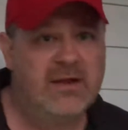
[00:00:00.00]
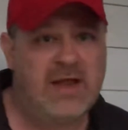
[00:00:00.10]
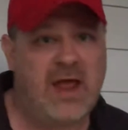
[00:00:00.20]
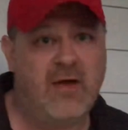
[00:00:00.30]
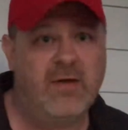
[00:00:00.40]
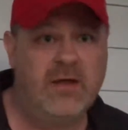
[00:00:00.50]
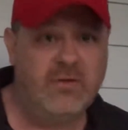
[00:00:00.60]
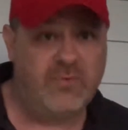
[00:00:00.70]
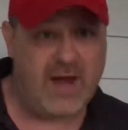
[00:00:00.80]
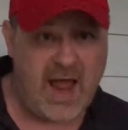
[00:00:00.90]
Now,
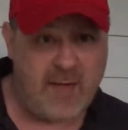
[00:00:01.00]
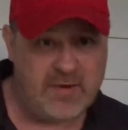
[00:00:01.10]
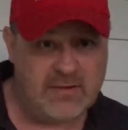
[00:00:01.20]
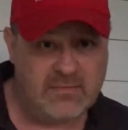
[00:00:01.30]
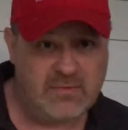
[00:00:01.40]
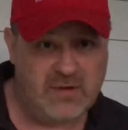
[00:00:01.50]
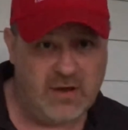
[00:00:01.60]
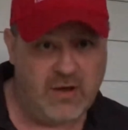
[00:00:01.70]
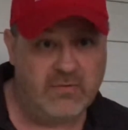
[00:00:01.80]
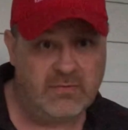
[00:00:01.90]
here's what happened,
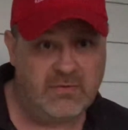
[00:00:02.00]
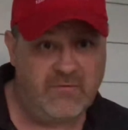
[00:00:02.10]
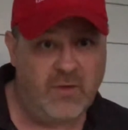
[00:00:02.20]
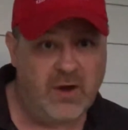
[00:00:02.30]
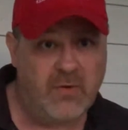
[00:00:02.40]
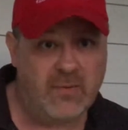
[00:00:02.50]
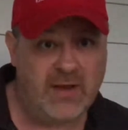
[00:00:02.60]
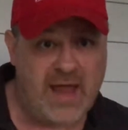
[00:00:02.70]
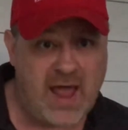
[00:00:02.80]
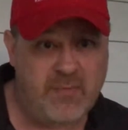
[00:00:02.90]
y'all. If you want to know what
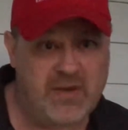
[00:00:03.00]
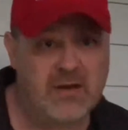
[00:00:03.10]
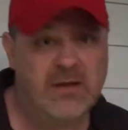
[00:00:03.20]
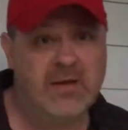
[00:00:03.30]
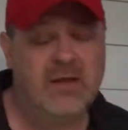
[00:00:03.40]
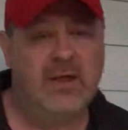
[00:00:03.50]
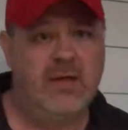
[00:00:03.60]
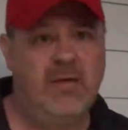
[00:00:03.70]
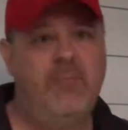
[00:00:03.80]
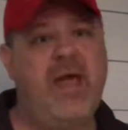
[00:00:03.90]
really happened.
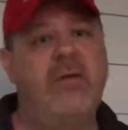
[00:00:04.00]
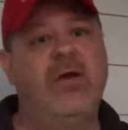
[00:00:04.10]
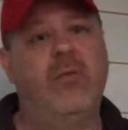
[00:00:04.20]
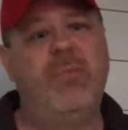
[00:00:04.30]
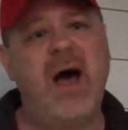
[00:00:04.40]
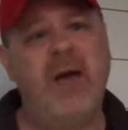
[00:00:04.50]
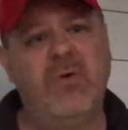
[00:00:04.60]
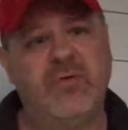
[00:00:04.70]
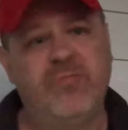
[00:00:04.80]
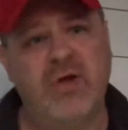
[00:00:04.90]
Back when
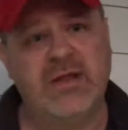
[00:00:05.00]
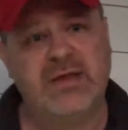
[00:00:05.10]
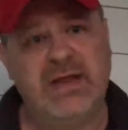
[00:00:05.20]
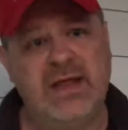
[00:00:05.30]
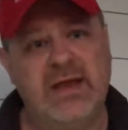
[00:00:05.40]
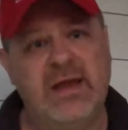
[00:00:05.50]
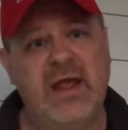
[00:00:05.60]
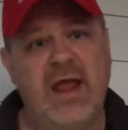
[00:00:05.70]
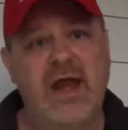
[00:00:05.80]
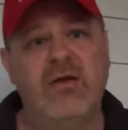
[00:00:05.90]
Obama was president
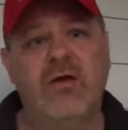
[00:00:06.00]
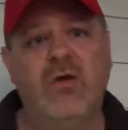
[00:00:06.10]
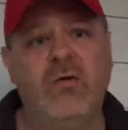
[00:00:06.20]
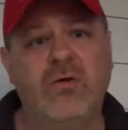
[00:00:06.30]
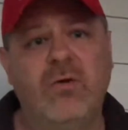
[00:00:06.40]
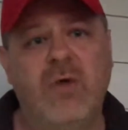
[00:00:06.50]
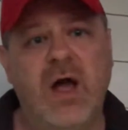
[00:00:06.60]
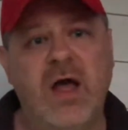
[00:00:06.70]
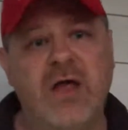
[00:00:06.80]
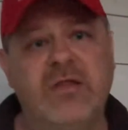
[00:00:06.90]
and Eric Holder
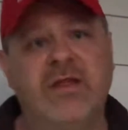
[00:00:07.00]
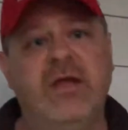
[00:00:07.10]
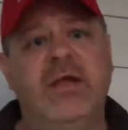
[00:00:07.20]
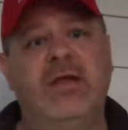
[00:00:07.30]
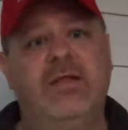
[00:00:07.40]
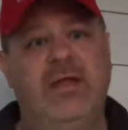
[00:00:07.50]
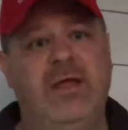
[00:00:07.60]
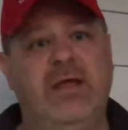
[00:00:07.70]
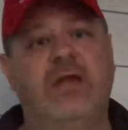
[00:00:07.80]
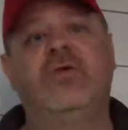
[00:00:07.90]
was
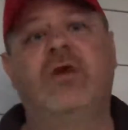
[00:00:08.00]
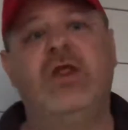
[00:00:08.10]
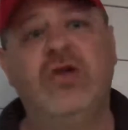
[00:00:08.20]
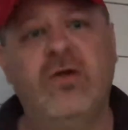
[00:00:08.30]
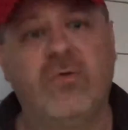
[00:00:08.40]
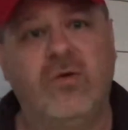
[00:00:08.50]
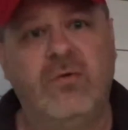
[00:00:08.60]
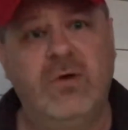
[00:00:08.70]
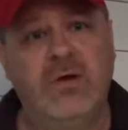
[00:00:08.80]
the Attorney General,